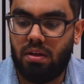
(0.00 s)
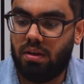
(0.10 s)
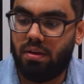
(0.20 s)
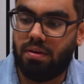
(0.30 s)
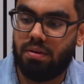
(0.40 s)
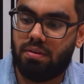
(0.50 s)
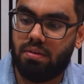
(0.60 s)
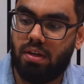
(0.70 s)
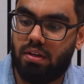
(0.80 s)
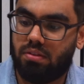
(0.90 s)
And
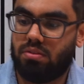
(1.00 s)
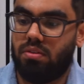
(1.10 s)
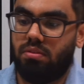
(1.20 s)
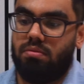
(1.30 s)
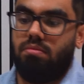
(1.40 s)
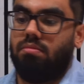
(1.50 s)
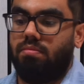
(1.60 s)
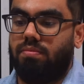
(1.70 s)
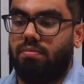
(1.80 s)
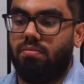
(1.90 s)
yeah, so
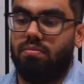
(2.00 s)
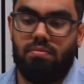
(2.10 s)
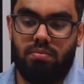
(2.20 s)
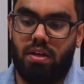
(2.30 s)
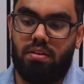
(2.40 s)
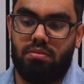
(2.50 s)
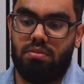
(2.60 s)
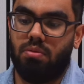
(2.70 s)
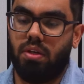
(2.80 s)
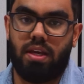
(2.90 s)
yeah,
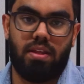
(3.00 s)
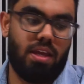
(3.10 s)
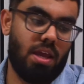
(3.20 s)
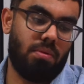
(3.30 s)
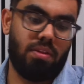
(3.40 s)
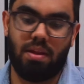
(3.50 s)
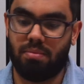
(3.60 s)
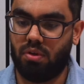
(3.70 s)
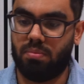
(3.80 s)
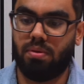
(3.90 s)
you only get the cable and the
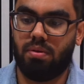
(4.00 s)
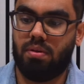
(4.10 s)
laptop.